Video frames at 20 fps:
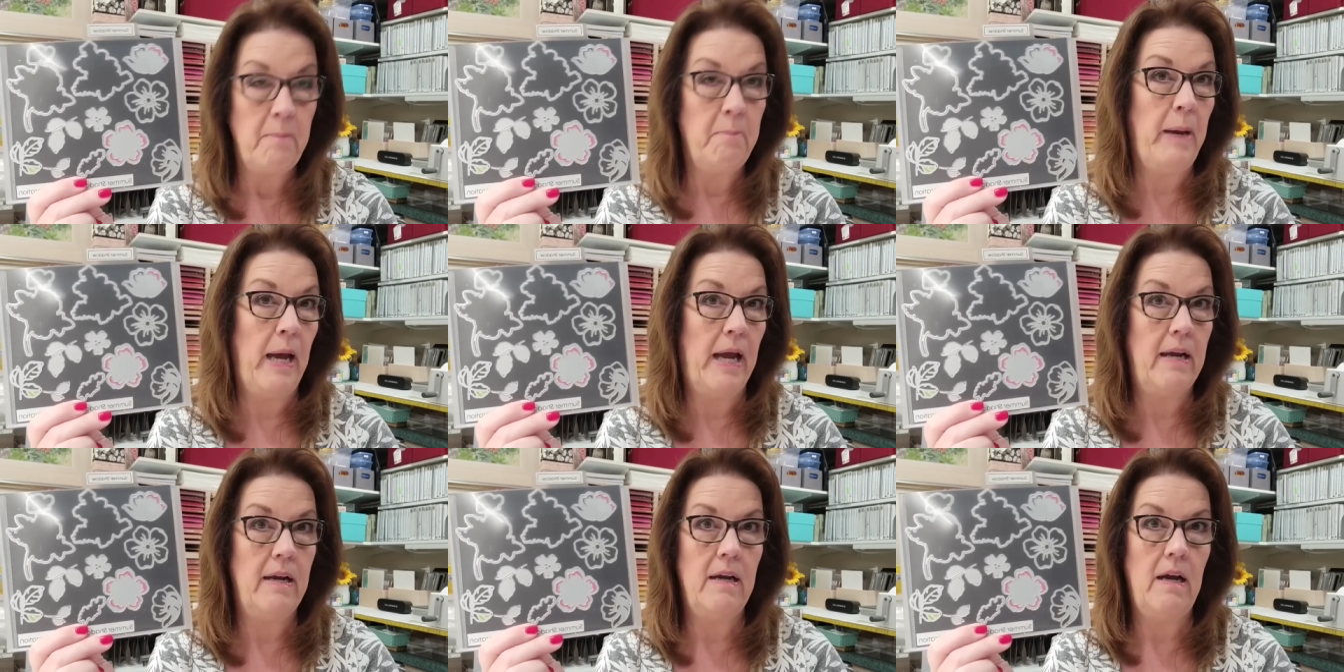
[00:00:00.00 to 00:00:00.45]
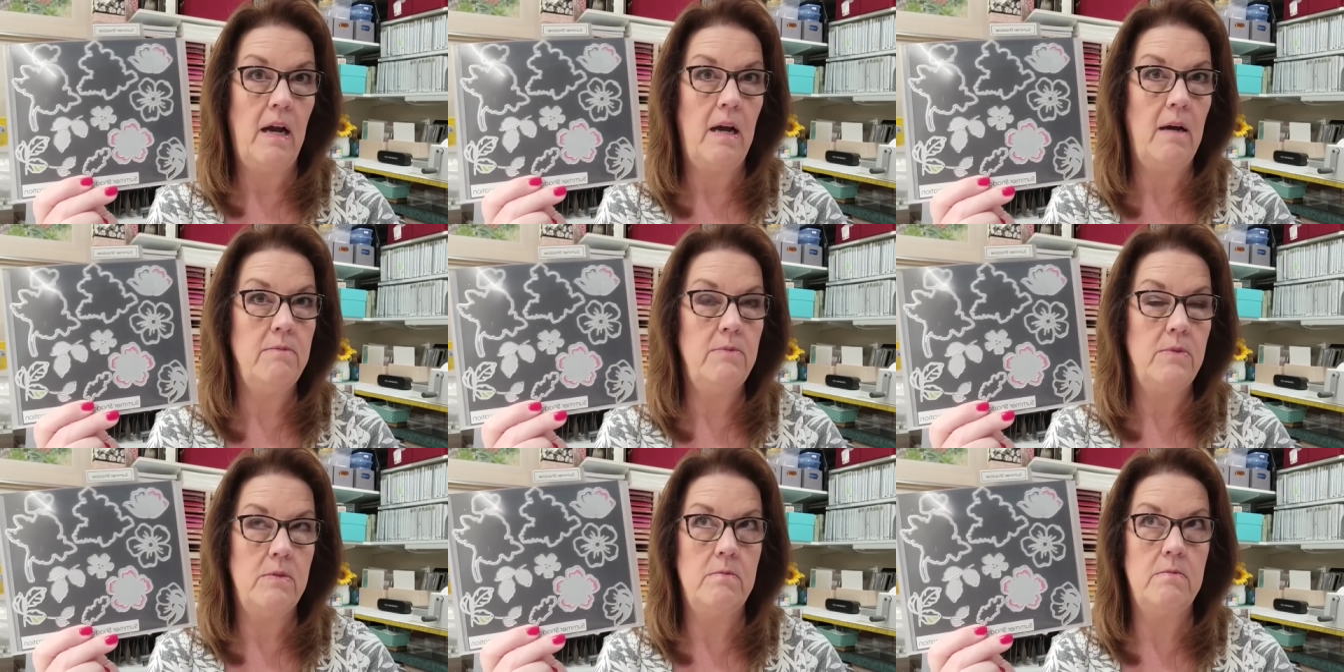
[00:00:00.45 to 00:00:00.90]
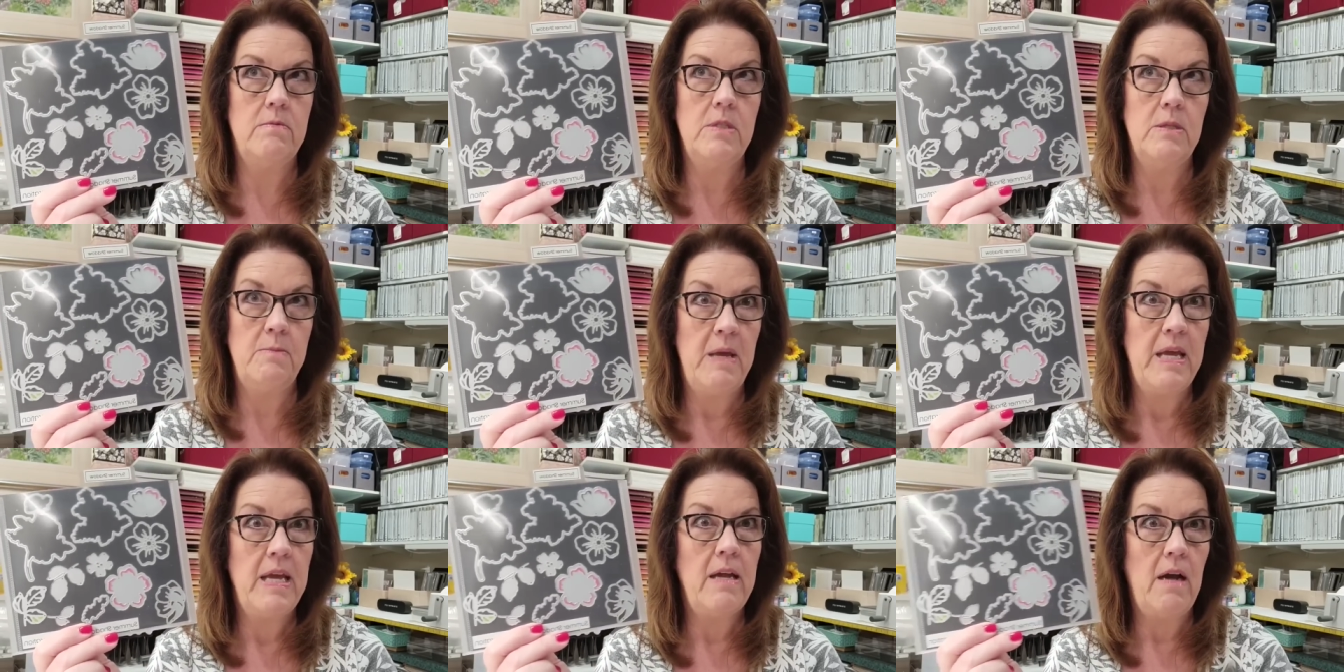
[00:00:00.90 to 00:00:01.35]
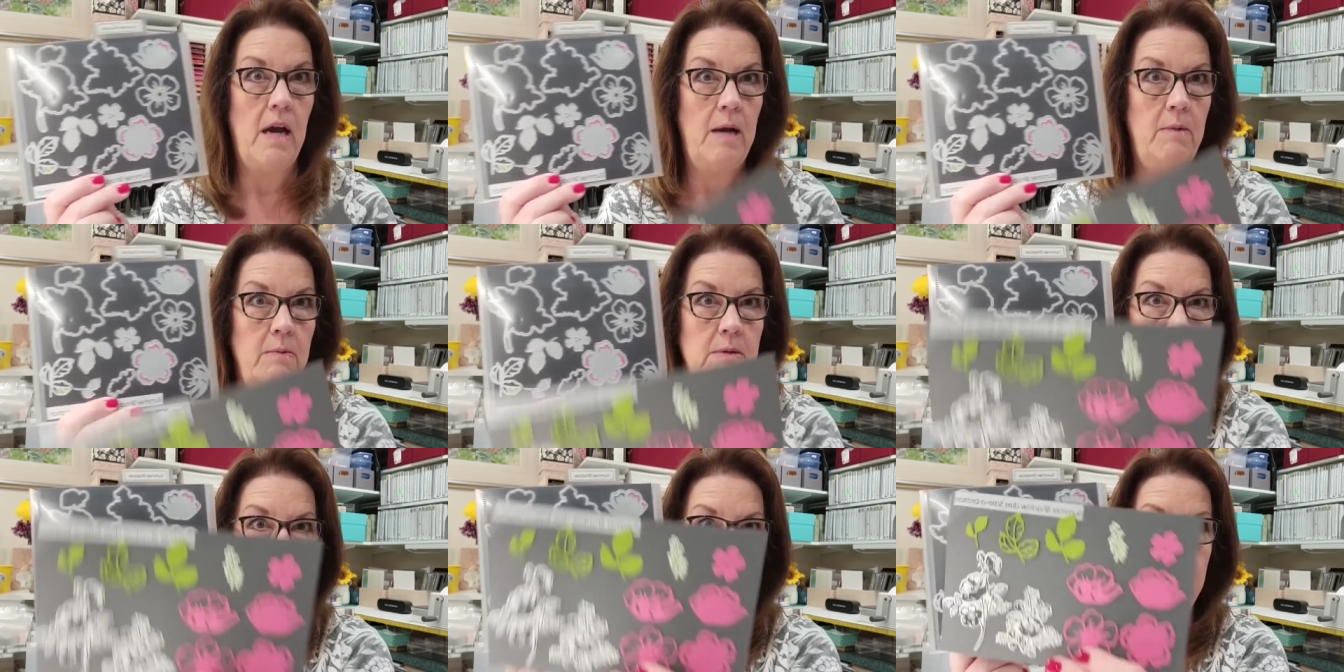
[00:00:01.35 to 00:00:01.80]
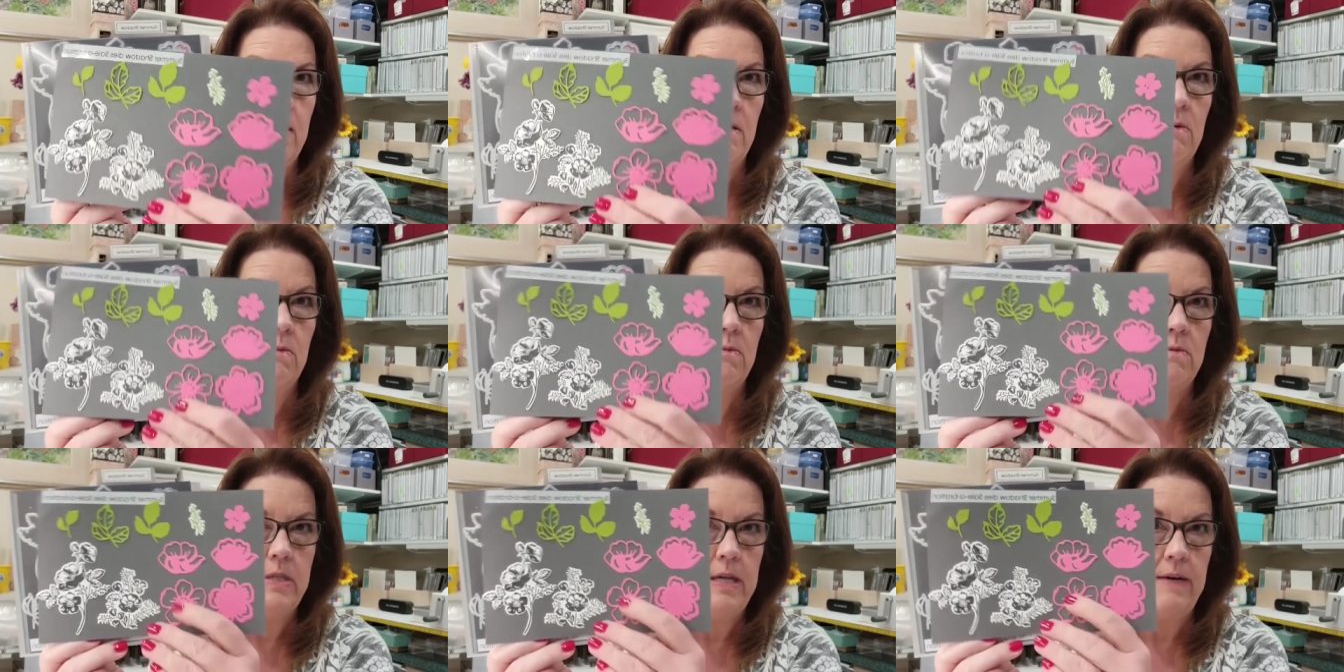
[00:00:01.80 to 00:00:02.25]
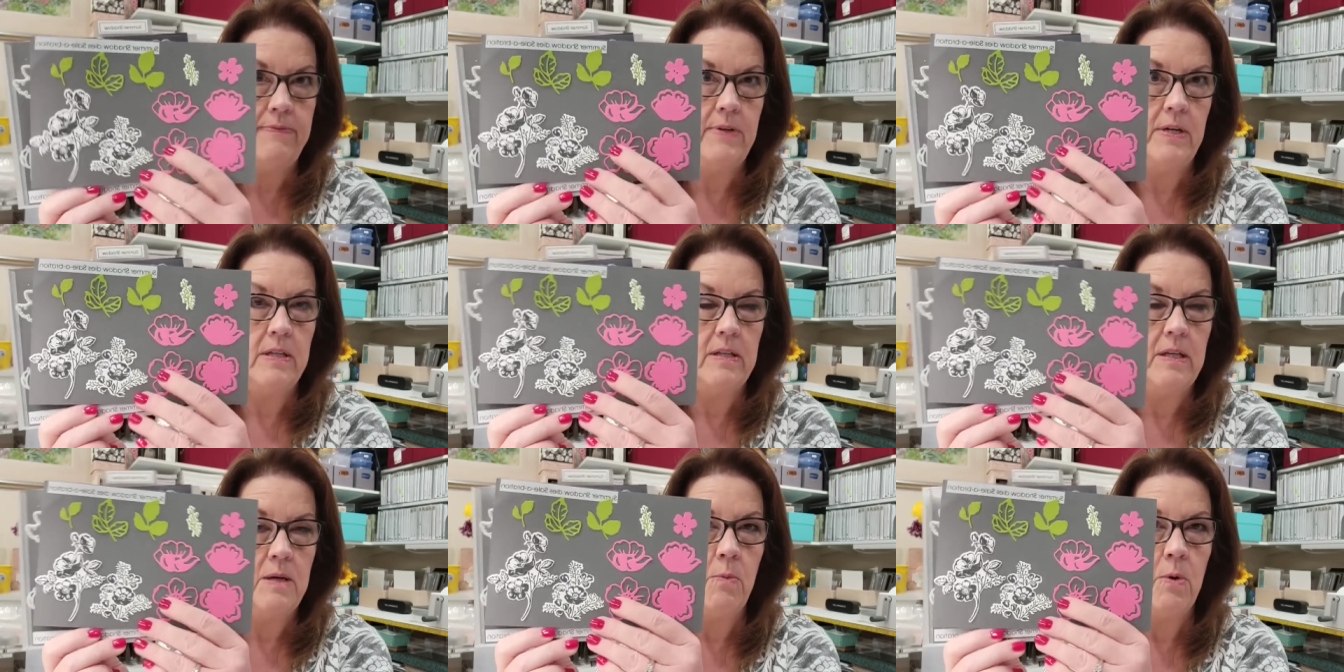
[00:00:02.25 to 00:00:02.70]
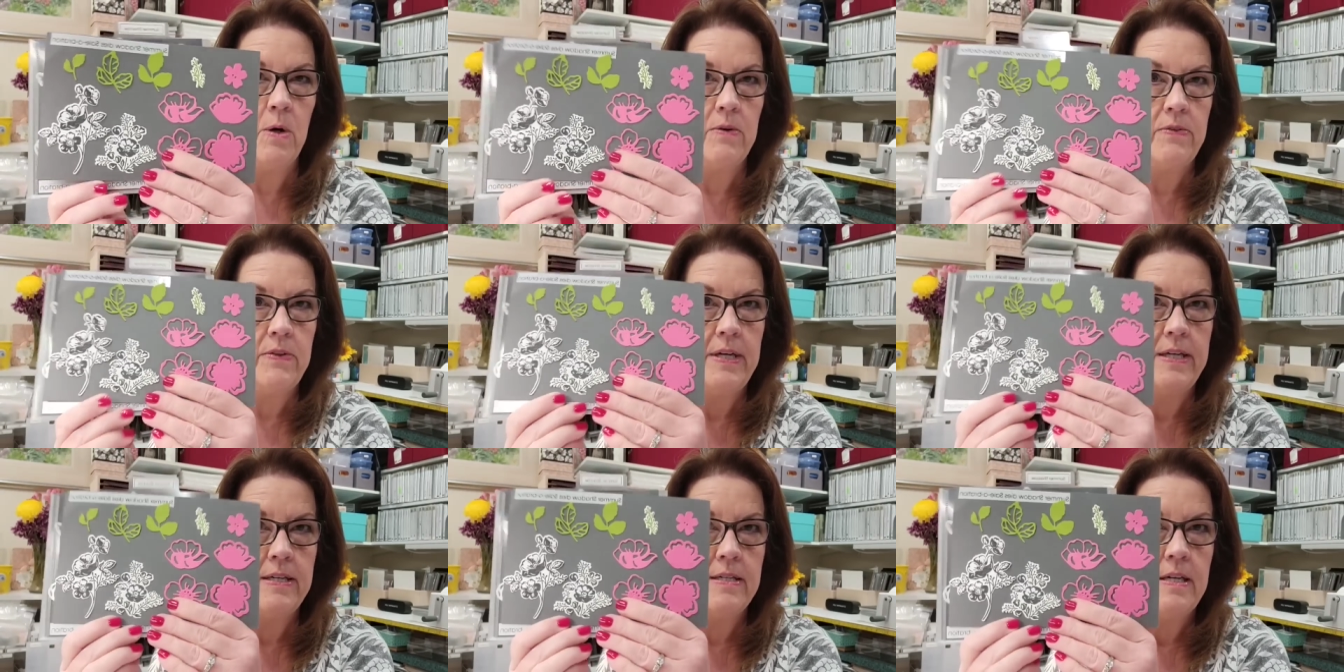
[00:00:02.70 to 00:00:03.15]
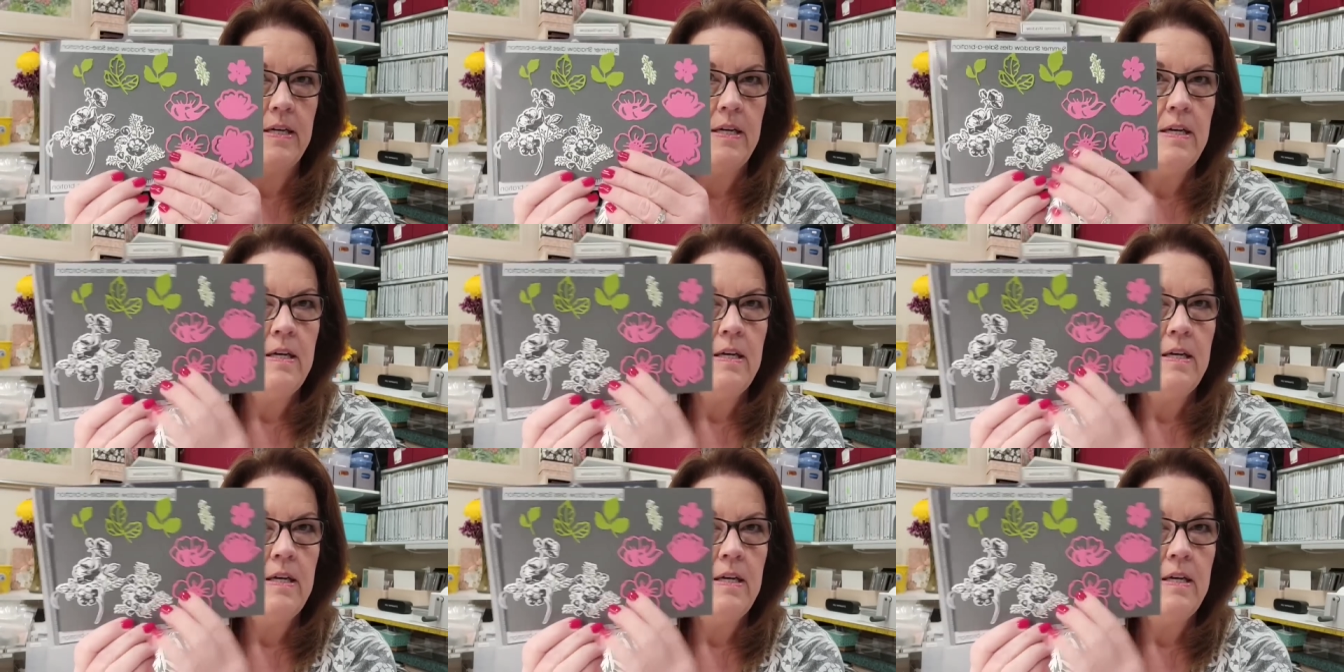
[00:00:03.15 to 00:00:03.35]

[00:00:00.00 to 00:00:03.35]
But uh, to me, I would say definitely worth it.